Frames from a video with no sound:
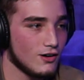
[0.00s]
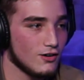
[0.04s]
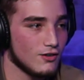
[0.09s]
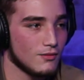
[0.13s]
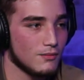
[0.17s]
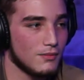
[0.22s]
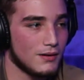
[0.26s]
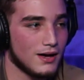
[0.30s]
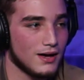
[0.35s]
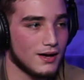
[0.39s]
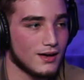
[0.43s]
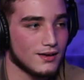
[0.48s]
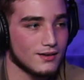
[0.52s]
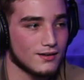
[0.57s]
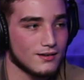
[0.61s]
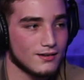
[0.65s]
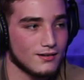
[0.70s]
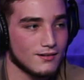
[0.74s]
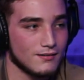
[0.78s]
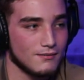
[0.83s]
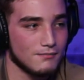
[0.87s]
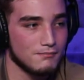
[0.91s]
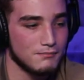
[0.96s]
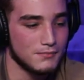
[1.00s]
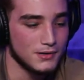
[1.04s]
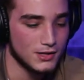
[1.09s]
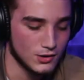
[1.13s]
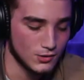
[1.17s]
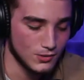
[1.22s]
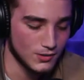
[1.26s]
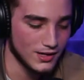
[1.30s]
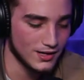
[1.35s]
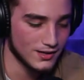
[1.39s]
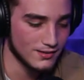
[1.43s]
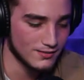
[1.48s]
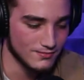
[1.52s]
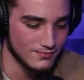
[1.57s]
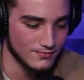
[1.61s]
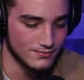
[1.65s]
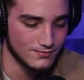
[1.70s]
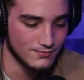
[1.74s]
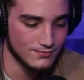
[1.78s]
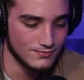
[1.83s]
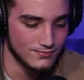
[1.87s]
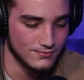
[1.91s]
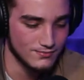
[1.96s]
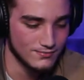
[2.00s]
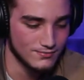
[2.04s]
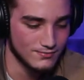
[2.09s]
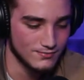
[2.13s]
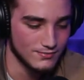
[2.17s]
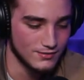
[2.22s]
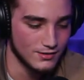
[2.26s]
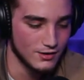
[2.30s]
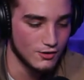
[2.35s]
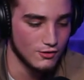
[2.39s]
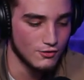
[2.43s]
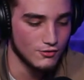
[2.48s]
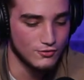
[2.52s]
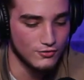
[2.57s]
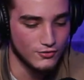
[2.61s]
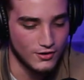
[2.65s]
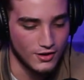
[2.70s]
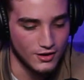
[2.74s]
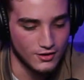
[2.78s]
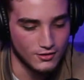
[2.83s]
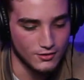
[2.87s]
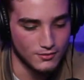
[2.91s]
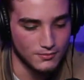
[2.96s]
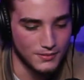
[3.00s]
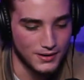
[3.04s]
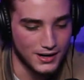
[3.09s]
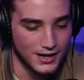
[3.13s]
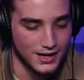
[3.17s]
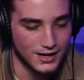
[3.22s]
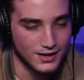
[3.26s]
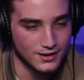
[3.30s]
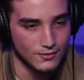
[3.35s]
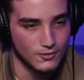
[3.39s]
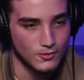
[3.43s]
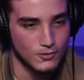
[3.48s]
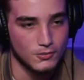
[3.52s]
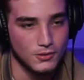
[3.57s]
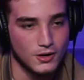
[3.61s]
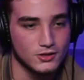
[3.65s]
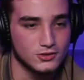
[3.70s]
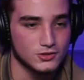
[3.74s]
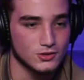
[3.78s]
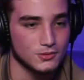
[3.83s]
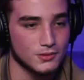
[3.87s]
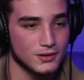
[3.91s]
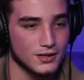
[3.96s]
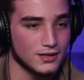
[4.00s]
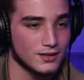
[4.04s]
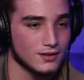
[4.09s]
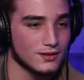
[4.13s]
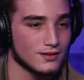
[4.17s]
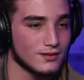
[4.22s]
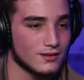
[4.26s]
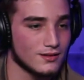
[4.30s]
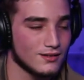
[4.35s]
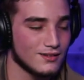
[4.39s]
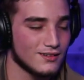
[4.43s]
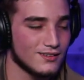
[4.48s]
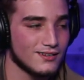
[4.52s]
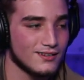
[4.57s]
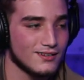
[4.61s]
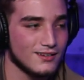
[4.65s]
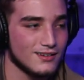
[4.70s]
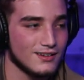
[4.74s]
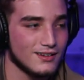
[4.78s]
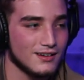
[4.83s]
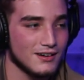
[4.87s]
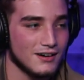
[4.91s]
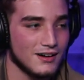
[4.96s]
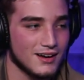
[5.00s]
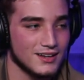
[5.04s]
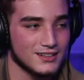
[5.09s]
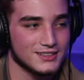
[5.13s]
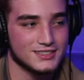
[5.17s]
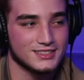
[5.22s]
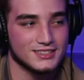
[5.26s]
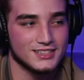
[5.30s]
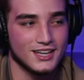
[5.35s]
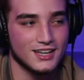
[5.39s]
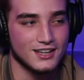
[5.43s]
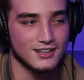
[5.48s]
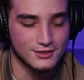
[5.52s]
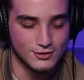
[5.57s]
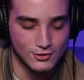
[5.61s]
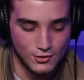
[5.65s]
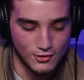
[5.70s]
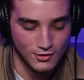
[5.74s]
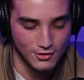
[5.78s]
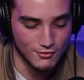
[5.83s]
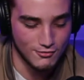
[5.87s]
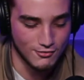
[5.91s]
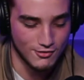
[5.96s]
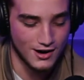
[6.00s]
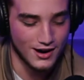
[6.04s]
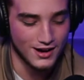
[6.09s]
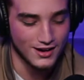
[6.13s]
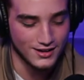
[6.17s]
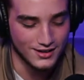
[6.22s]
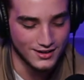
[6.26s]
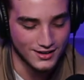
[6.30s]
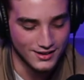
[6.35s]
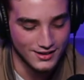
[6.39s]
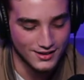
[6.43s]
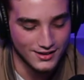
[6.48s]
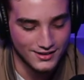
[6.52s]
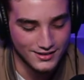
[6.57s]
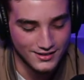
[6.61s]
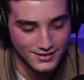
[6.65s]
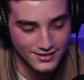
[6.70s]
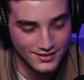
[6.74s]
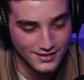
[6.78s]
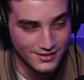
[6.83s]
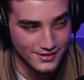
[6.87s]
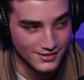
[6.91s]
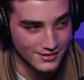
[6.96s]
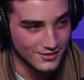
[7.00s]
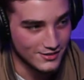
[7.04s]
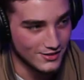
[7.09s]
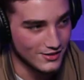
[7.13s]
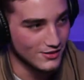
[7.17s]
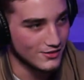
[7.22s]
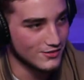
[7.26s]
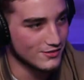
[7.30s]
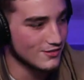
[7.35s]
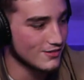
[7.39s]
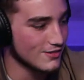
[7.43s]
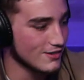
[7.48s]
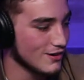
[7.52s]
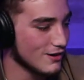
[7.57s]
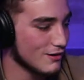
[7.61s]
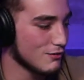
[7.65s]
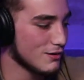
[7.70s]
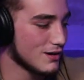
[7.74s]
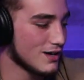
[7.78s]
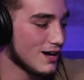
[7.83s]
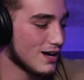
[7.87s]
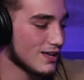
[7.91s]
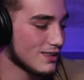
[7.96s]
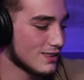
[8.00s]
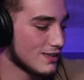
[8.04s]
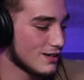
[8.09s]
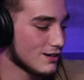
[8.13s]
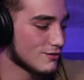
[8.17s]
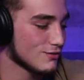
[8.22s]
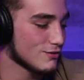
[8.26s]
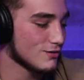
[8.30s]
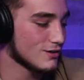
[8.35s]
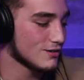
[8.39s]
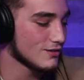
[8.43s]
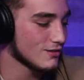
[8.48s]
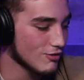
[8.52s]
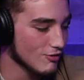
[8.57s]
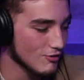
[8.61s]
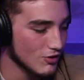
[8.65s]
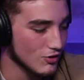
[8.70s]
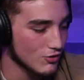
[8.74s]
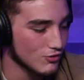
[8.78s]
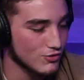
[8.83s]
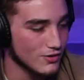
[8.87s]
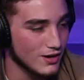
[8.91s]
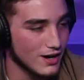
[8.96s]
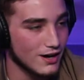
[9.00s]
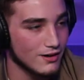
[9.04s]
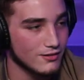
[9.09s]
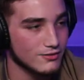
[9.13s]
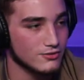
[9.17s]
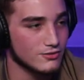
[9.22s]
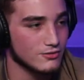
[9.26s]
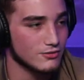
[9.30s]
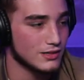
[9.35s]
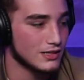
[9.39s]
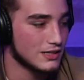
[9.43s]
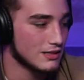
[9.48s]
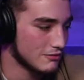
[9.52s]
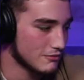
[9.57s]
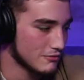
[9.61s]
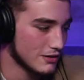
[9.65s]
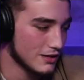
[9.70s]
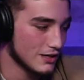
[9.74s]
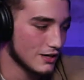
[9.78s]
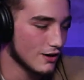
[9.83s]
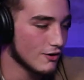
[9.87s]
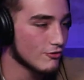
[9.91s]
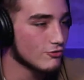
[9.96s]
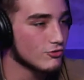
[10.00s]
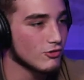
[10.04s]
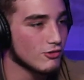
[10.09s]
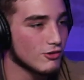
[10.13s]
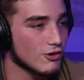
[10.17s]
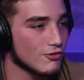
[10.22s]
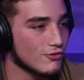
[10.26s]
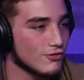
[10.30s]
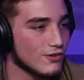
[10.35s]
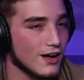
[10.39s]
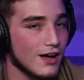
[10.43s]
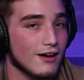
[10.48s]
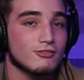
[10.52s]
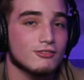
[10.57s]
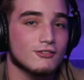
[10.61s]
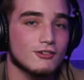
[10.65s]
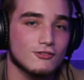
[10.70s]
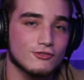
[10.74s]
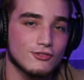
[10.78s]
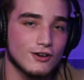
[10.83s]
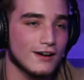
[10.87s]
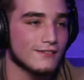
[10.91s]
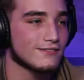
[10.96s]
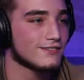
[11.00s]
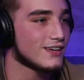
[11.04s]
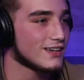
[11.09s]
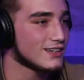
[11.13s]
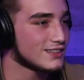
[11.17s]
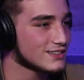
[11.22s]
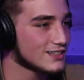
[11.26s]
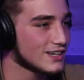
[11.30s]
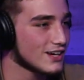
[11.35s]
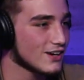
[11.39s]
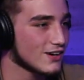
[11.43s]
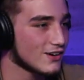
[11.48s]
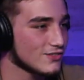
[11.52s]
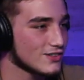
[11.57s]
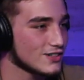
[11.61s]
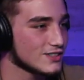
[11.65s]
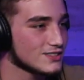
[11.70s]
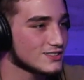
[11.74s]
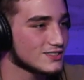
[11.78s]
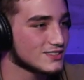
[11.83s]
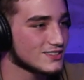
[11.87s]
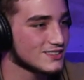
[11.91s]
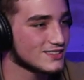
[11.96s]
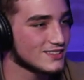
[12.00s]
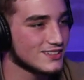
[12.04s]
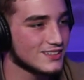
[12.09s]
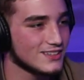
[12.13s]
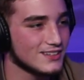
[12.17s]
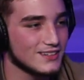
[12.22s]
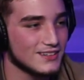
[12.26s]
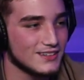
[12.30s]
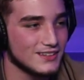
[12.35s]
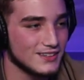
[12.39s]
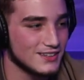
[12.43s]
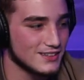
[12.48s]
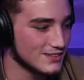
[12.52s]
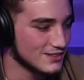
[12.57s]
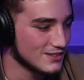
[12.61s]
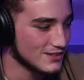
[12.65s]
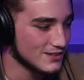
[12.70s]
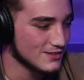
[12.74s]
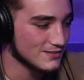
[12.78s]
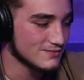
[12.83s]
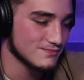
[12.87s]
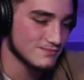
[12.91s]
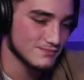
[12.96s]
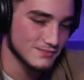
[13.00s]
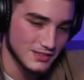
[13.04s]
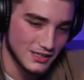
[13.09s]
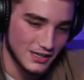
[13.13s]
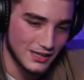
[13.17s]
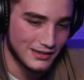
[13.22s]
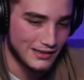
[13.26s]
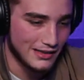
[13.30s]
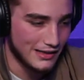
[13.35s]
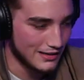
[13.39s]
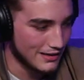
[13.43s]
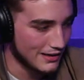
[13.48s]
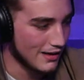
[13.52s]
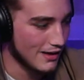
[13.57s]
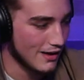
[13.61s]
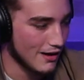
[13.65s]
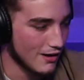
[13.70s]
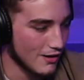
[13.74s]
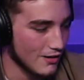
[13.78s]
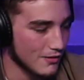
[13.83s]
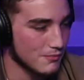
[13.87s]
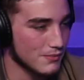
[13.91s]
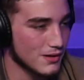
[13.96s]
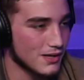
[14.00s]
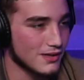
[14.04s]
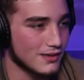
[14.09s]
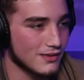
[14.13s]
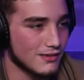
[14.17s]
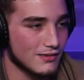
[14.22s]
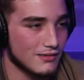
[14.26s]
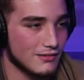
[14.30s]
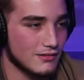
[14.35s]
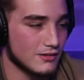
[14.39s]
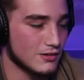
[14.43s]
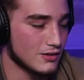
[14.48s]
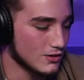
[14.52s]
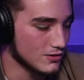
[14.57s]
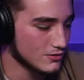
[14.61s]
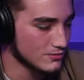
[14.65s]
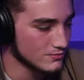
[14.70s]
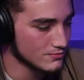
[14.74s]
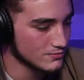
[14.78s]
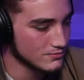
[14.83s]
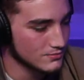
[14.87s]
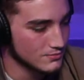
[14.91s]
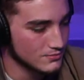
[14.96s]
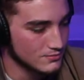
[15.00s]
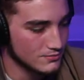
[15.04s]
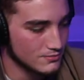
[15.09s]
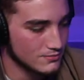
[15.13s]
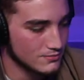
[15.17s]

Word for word: followed by middleweight, followed by welterweight, I'd say it's only right. You know, we got this one, 305. We we love 305. 305 takes care of us. You know, they, they take care of me, you know.